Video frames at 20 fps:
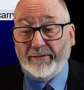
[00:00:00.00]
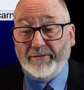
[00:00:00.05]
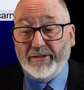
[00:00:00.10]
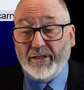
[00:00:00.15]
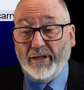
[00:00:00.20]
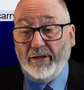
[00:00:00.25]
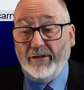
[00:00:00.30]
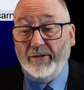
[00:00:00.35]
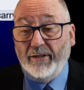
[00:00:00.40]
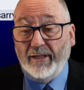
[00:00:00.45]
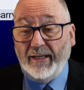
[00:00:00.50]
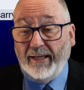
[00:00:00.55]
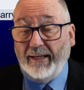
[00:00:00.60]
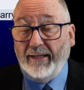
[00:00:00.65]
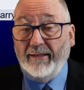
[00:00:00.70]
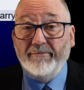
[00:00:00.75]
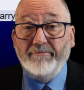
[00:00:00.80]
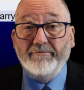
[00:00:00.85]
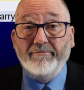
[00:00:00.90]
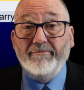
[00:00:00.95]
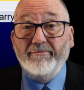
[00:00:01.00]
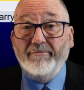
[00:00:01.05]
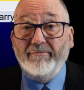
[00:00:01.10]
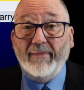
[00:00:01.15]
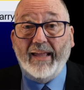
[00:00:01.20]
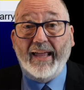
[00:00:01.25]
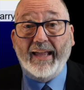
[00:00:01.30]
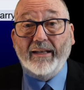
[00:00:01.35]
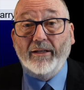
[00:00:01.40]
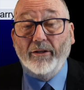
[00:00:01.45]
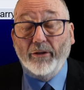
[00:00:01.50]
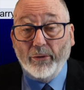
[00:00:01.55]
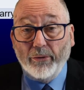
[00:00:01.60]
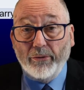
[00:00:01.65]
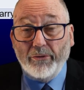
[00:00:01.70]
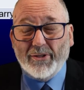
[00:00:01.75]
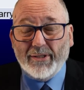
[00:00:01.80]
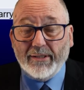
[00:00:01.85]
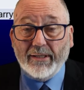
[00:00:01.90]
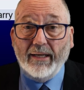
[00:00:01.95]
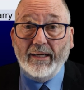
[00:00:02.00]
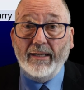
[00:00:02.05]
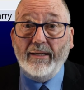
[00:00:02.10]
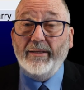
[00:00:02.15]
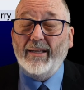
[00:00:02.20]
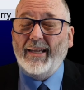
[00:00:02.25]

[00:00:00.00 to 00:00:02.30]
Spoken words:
So the elusa,